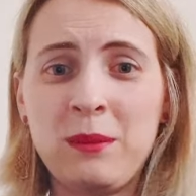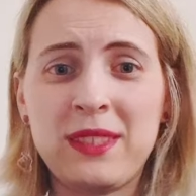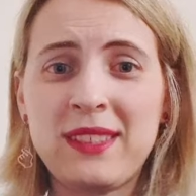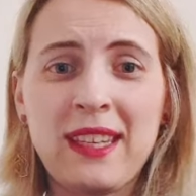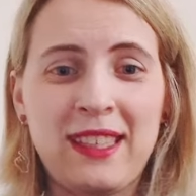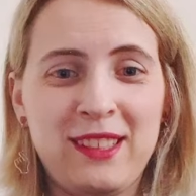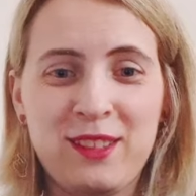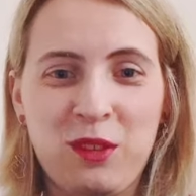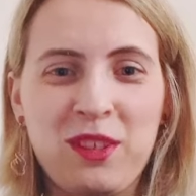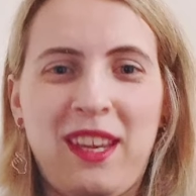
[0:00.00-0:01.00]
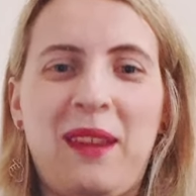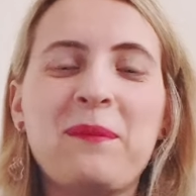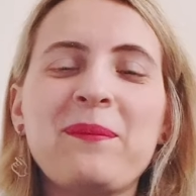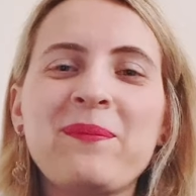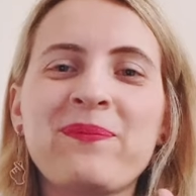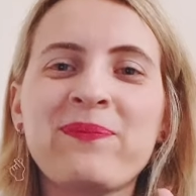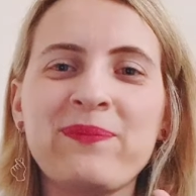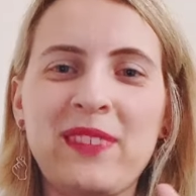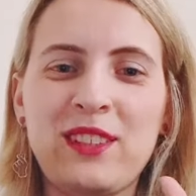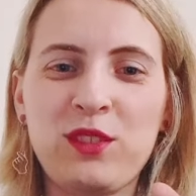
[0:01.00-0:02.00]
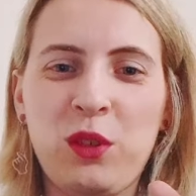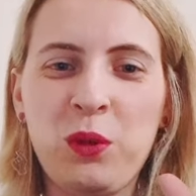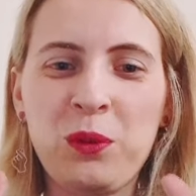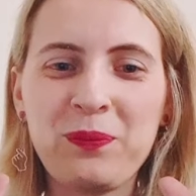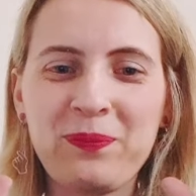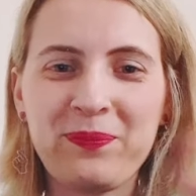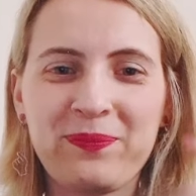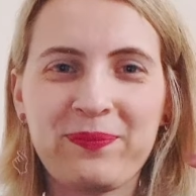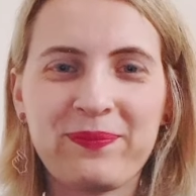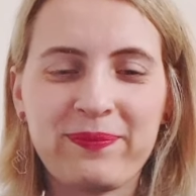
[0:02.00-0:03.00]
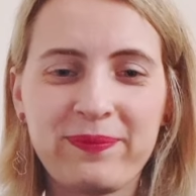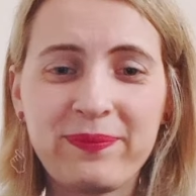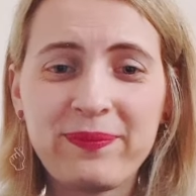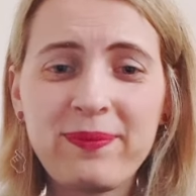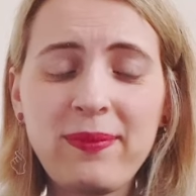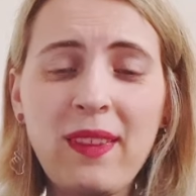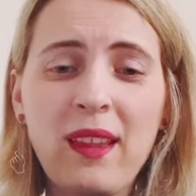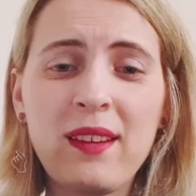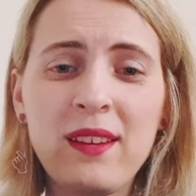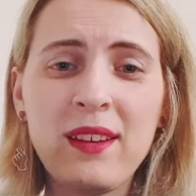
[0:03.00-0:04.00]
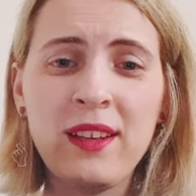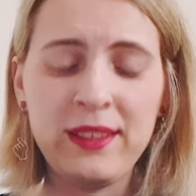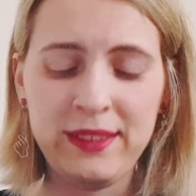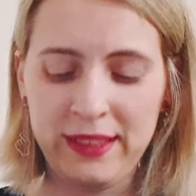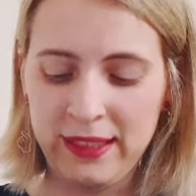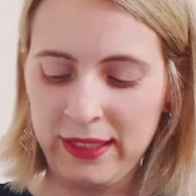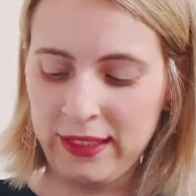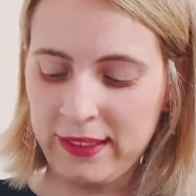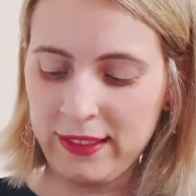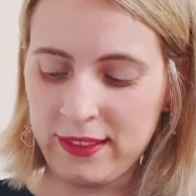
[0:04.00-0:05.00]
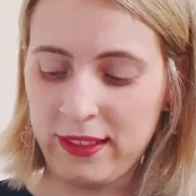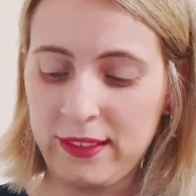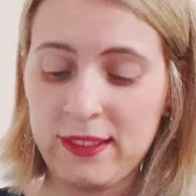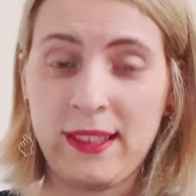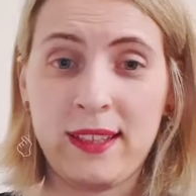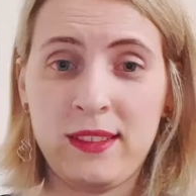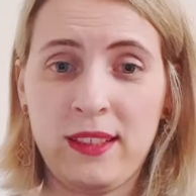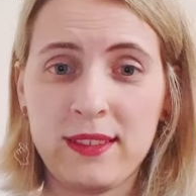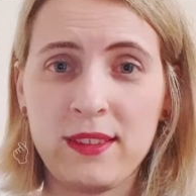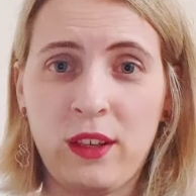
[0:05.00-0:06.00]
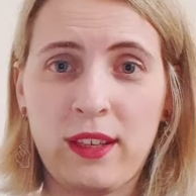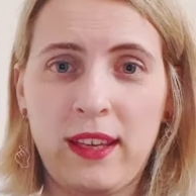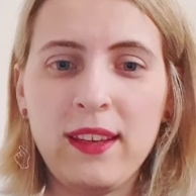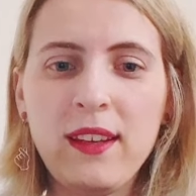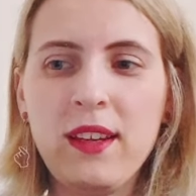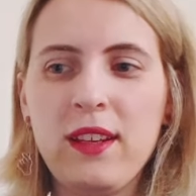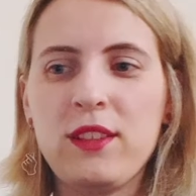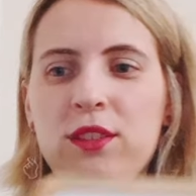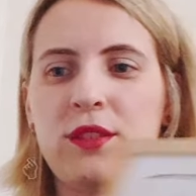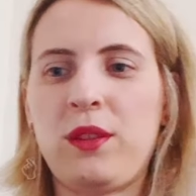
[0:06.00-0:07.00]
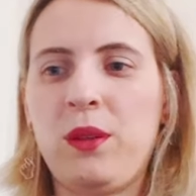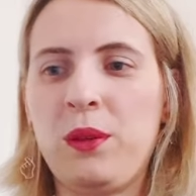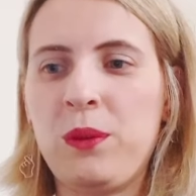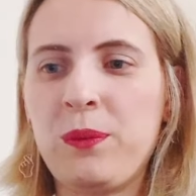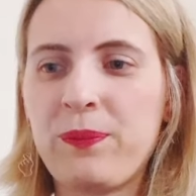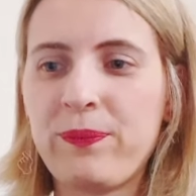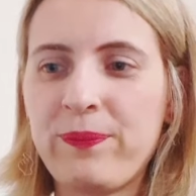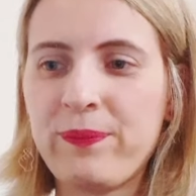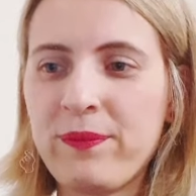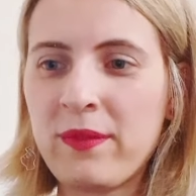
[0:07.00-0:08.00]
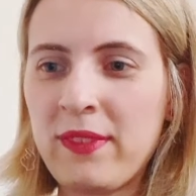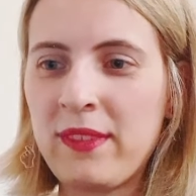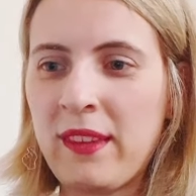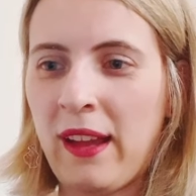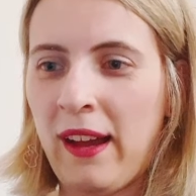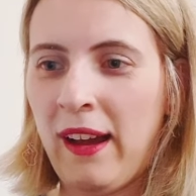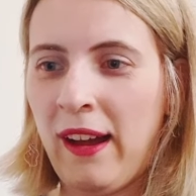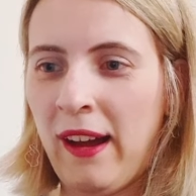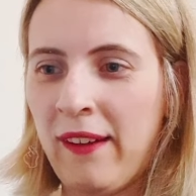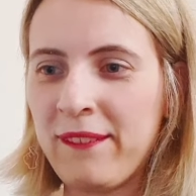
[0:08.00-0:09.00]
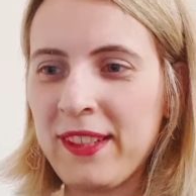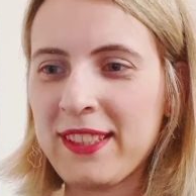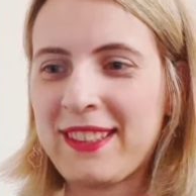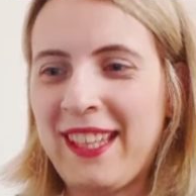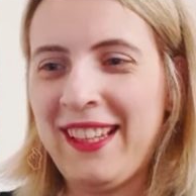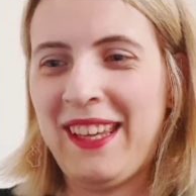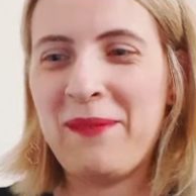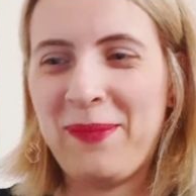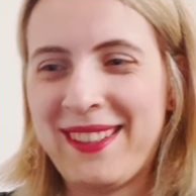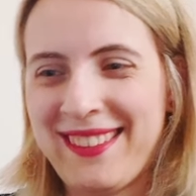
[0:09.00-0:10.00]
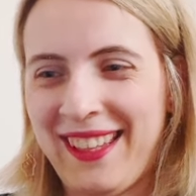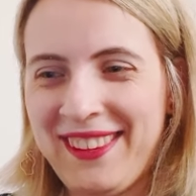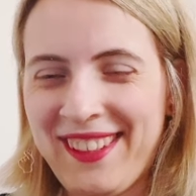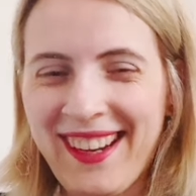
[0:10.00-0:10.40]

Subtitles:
a mistake. It is okay. So it is like this. Okay, so vi ste lijepa sad.